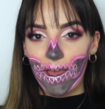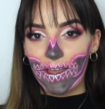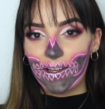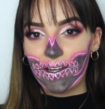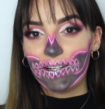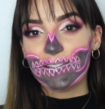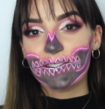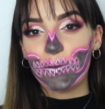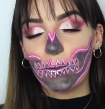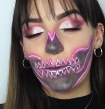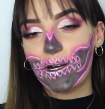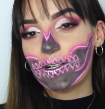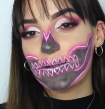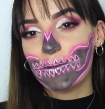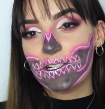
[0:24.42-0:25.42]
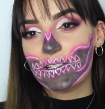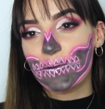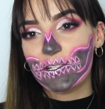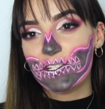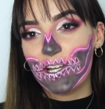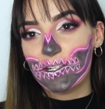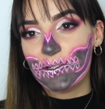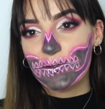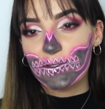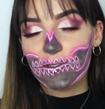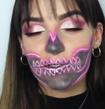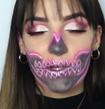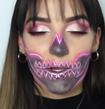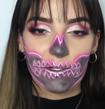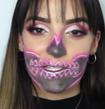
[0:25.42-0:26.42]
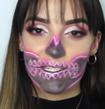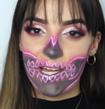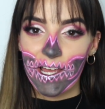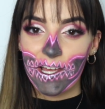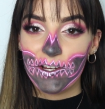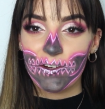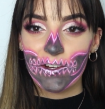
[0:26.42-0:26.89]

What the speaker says: Hey guys, welcome back to my channel. So today I